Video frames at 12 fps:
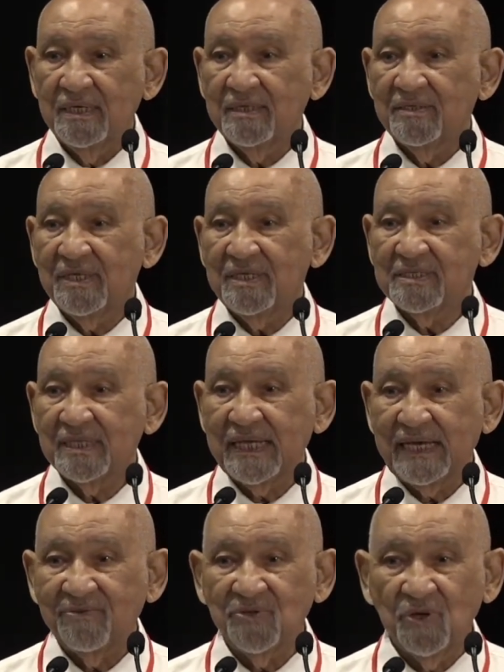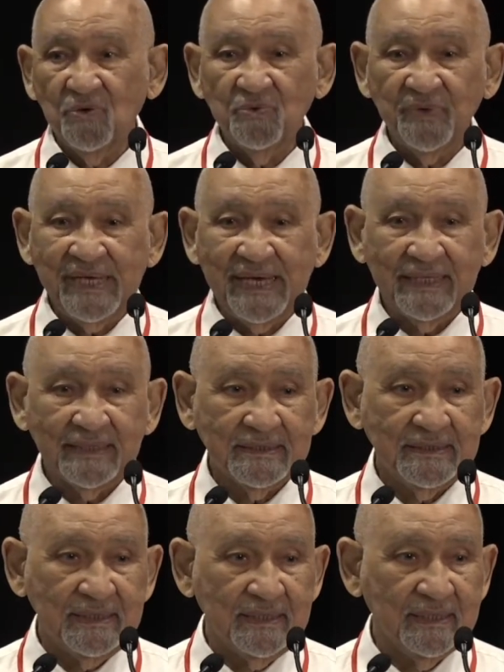things that have no
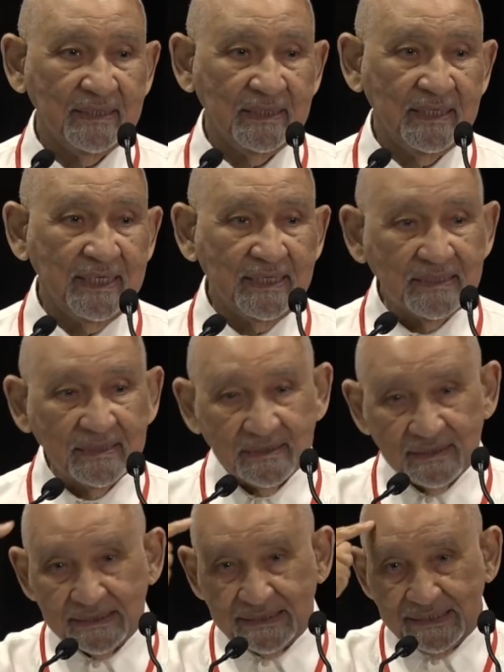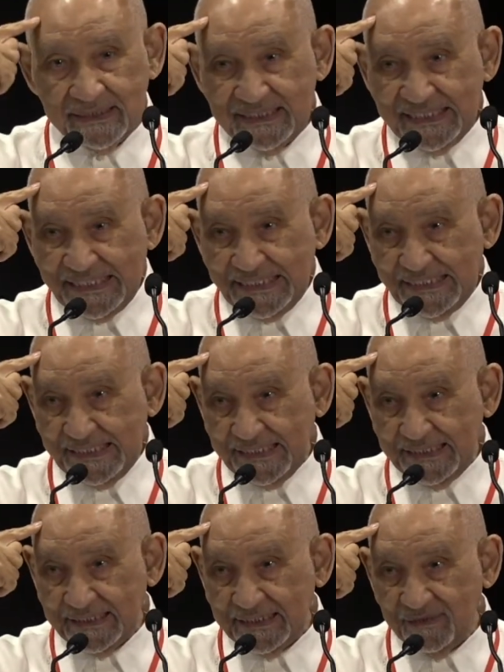reality in
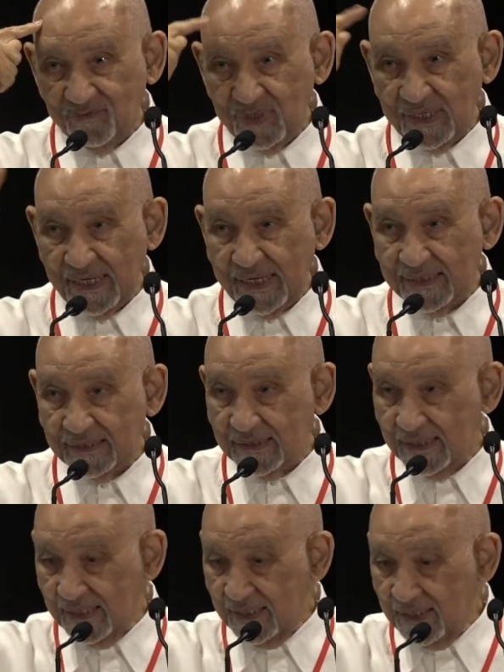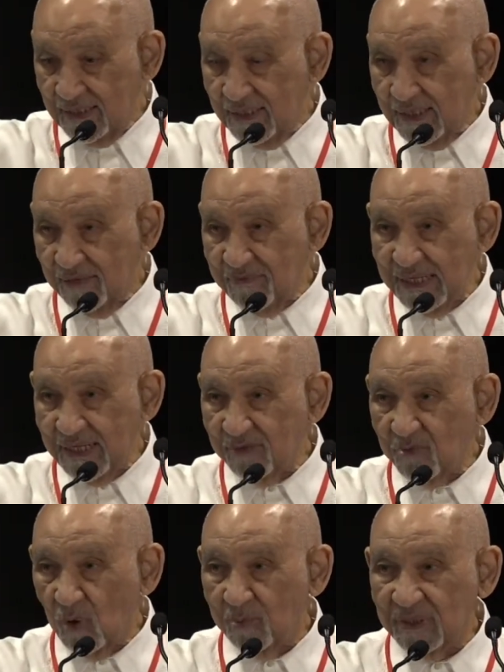thinking beyond the
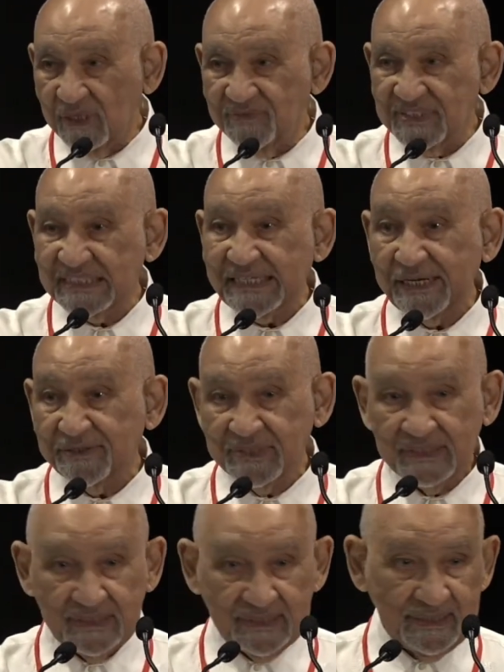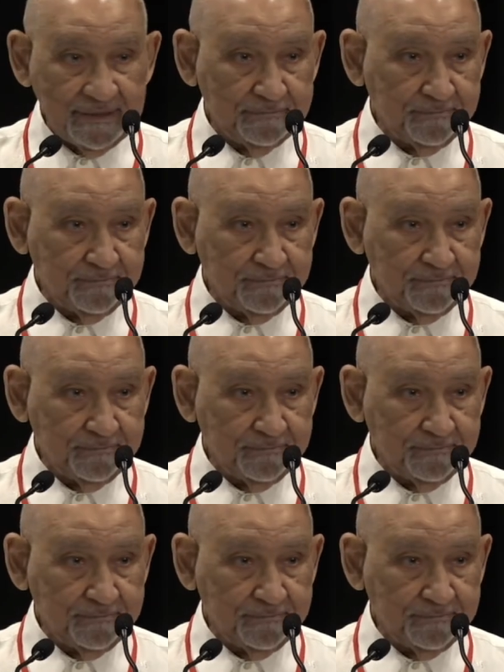immediate moment of scarcity.